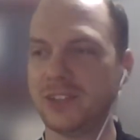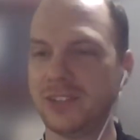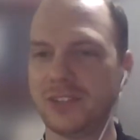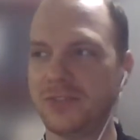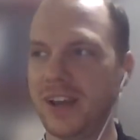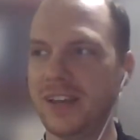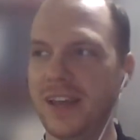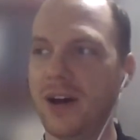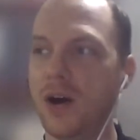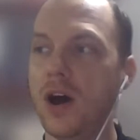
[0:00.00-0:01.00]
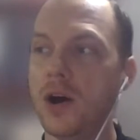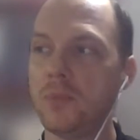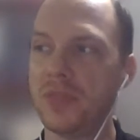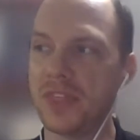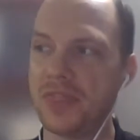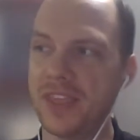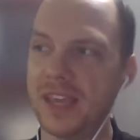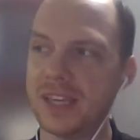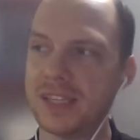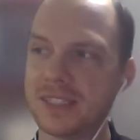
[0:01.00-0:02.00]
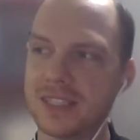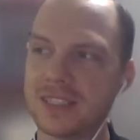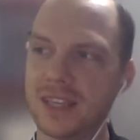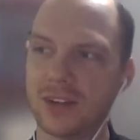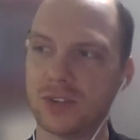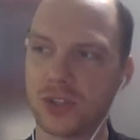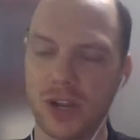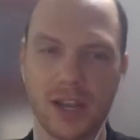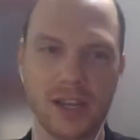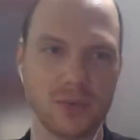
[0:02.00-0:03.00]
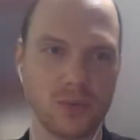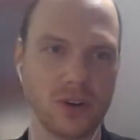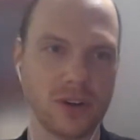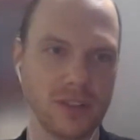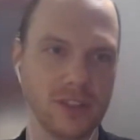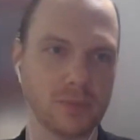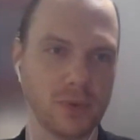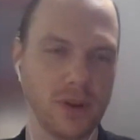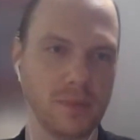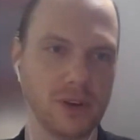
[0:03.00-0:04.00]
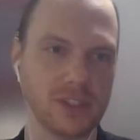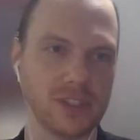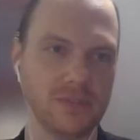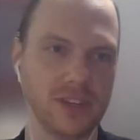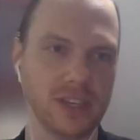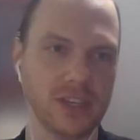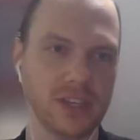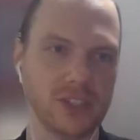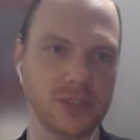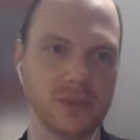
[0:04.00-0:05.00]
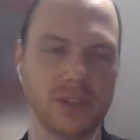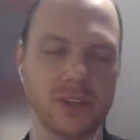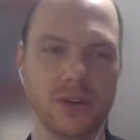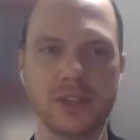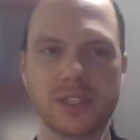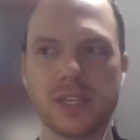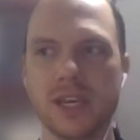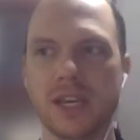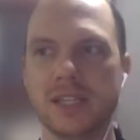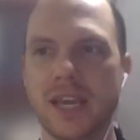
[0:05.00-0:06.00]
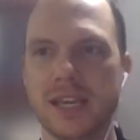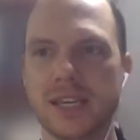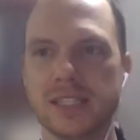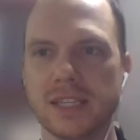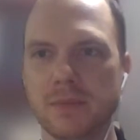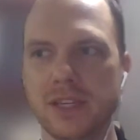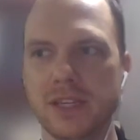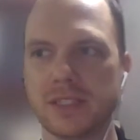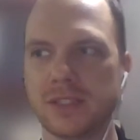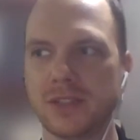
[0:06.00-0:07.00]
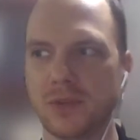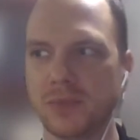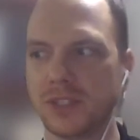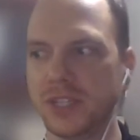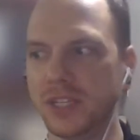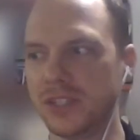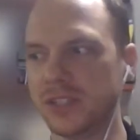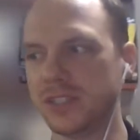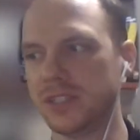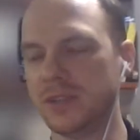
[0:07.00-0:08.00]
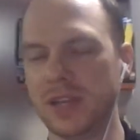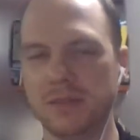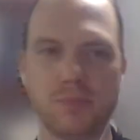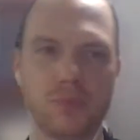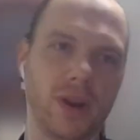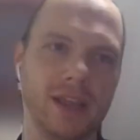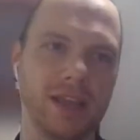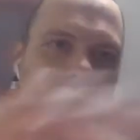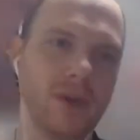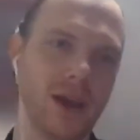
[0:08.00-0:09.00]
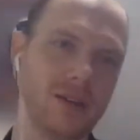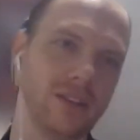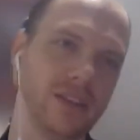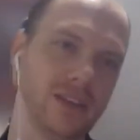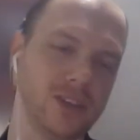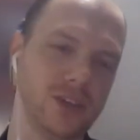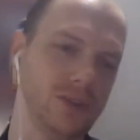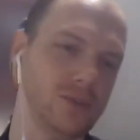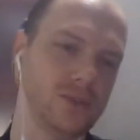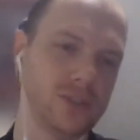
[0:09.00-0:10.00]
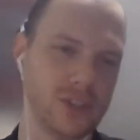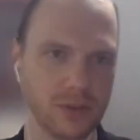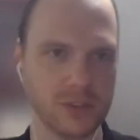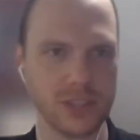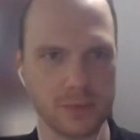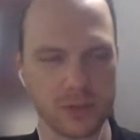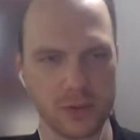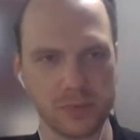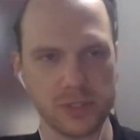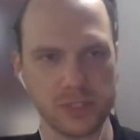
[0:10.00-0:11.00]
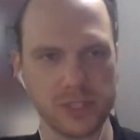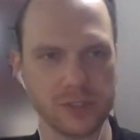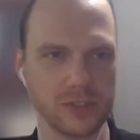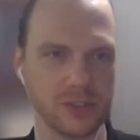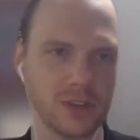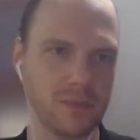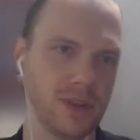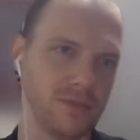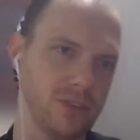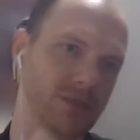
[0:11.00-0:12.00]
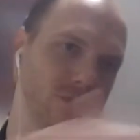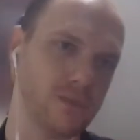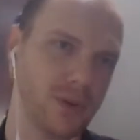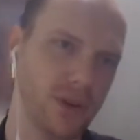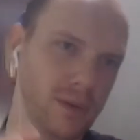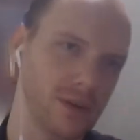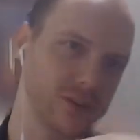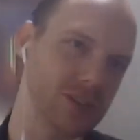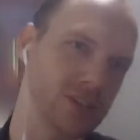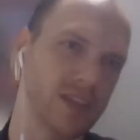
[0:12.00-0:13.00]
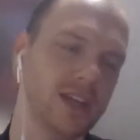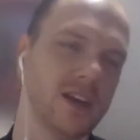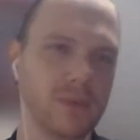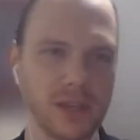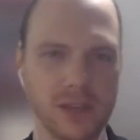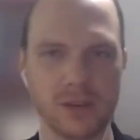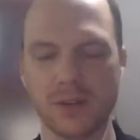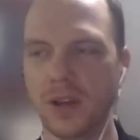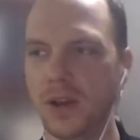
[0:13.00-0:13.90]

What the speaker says: To find out. But the thing is that they're trying to work on this parameter sniffing issue. It's taking some of these stored procedures and breaking them out into these huge, sub-stored procedures or something for different parameters as they come in, or